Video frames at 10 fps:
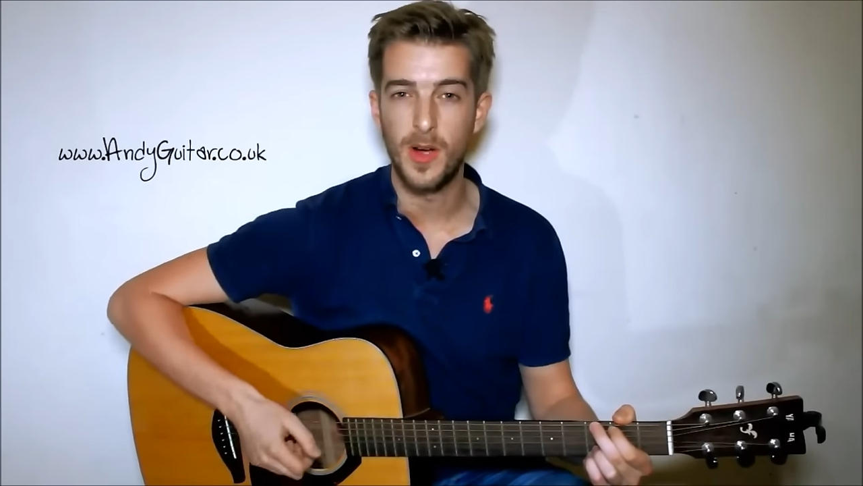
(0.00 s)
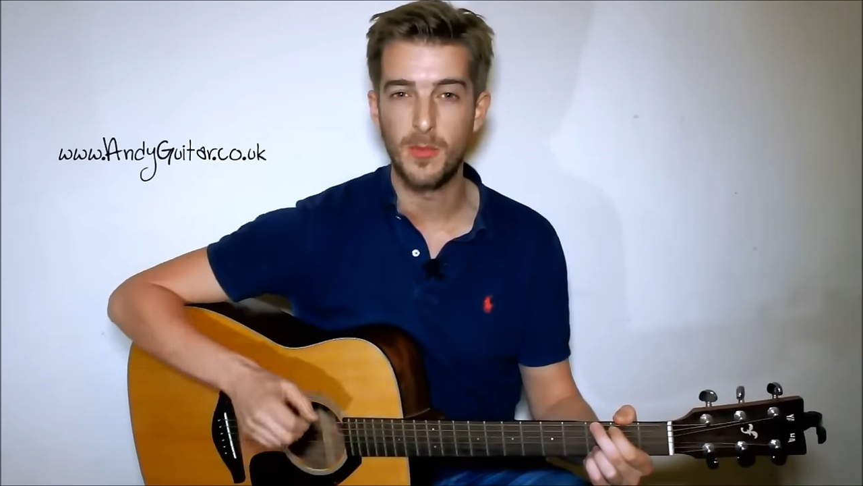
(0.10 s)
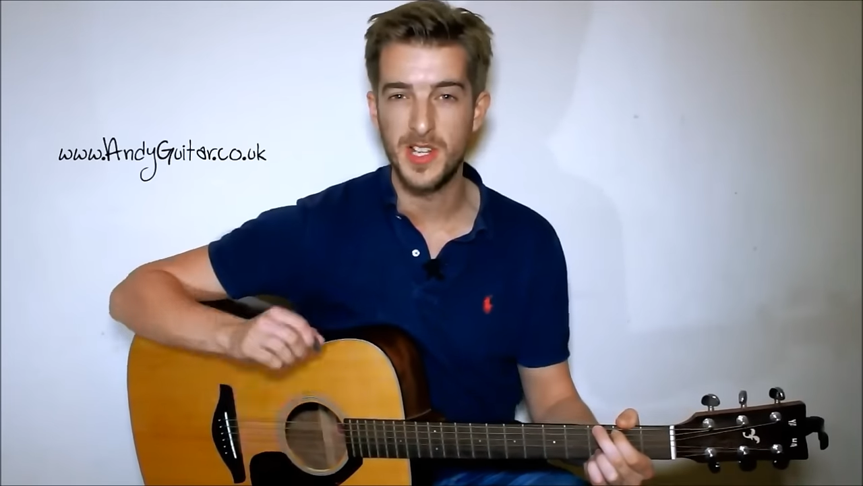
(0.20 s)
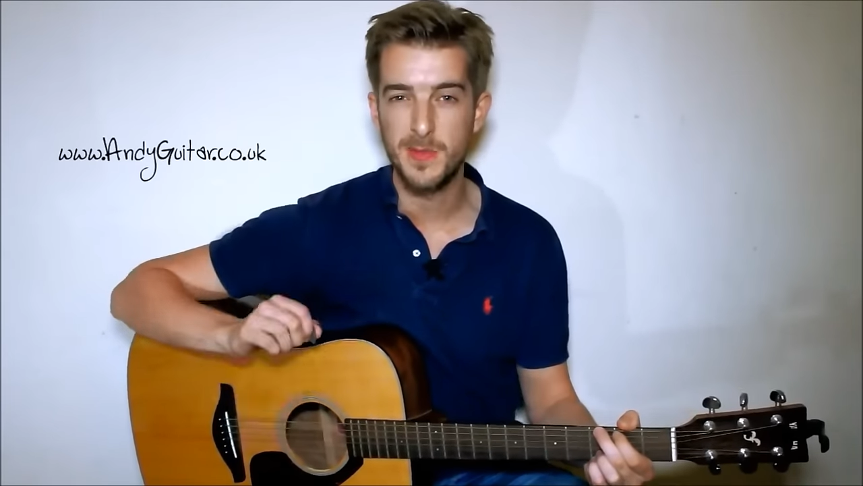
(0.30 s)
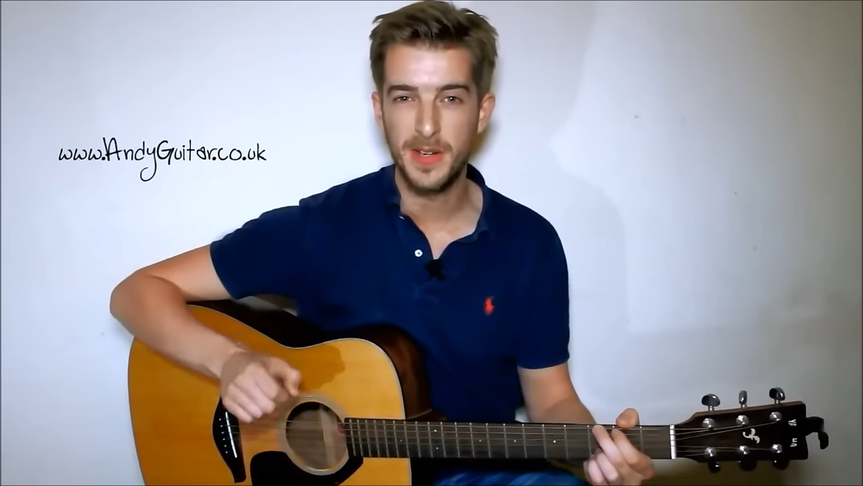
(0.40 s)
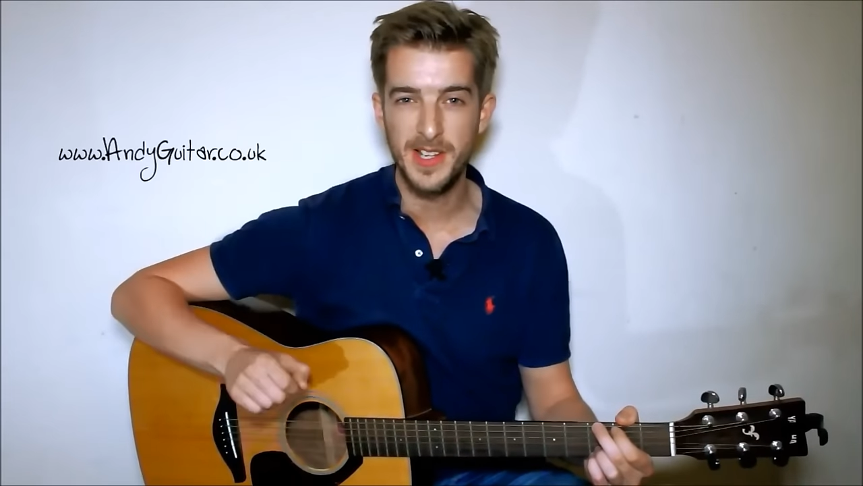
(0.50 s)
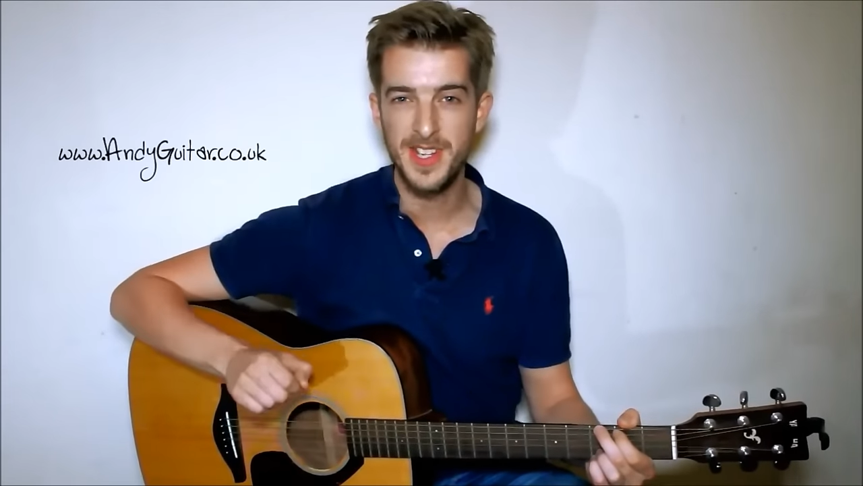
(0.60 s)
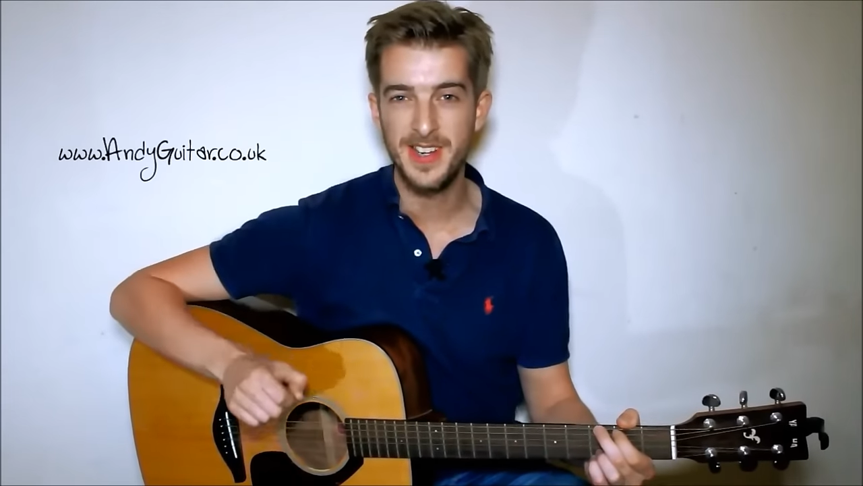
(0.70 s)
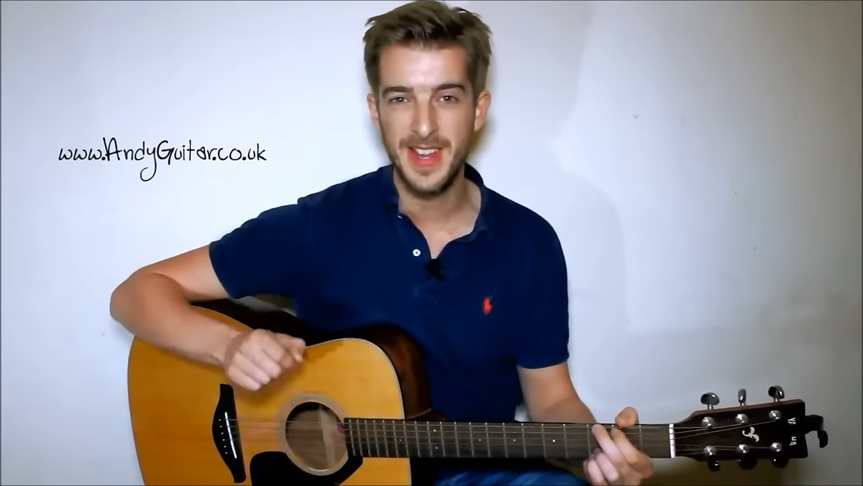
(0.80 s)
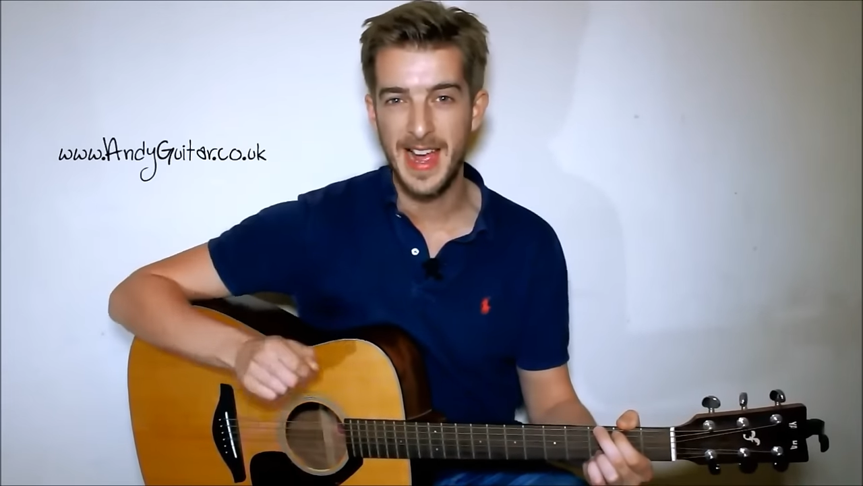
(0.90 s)
where we're
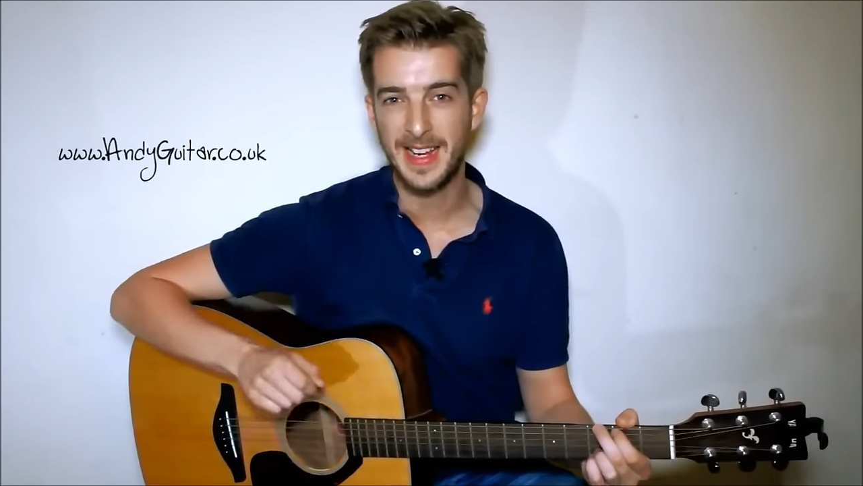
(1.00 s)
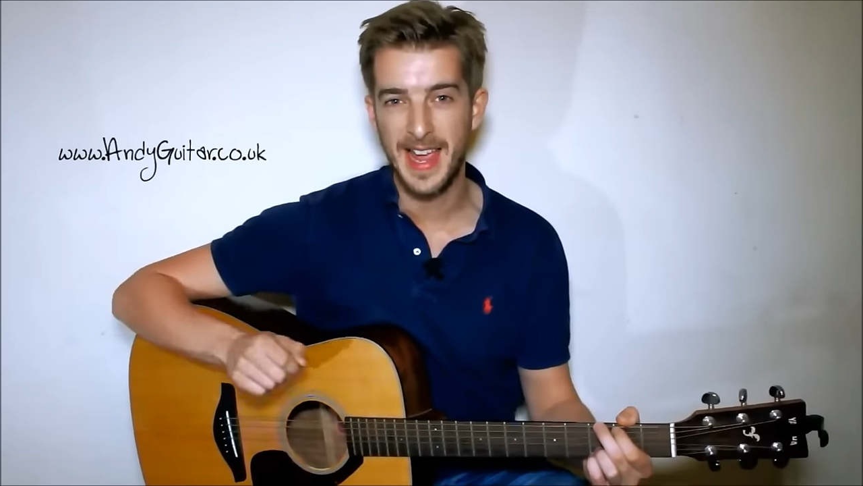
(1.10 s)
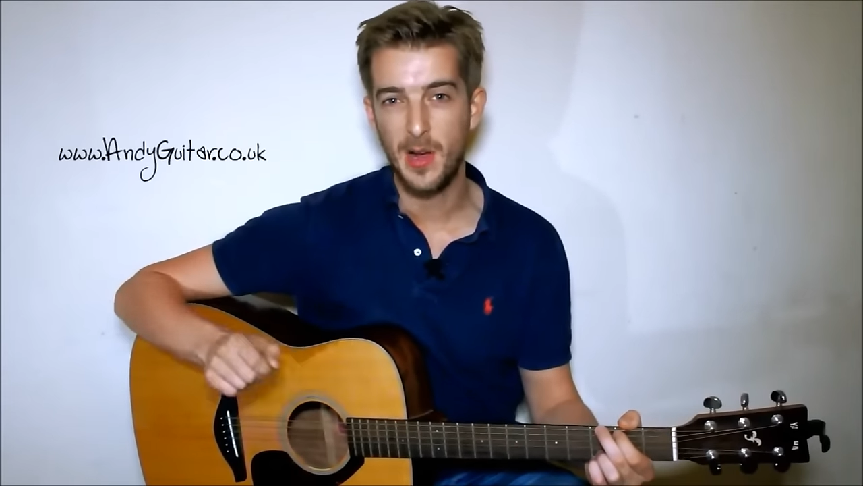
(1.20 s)
splitting that